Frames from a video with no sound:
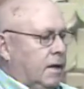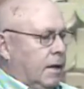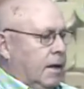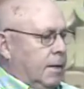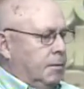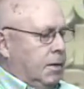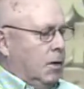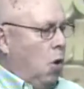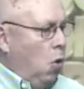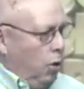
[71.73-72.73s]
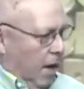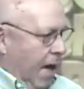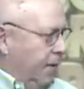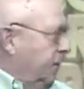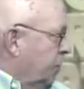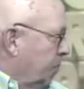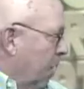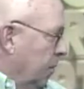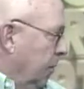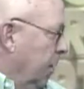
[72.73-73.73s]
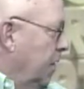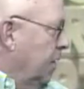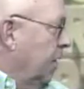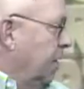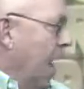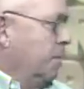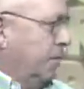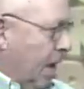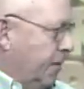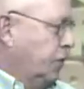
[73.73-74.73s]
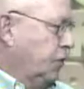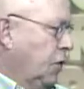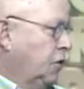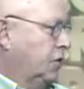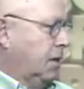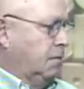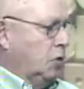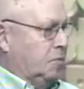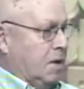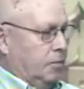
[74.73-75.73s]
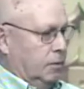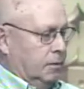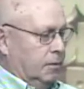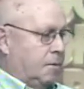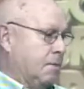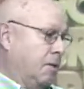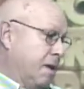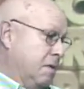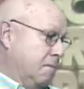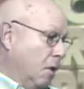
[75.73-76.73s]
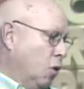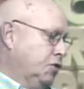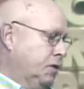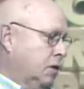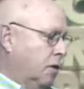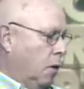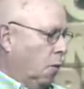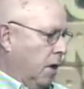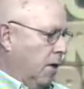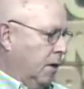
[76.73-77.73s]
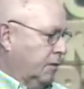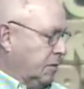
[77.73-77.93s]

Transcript: Um, whole life is probably the type of life insurance that most people people may be most uh, aware of.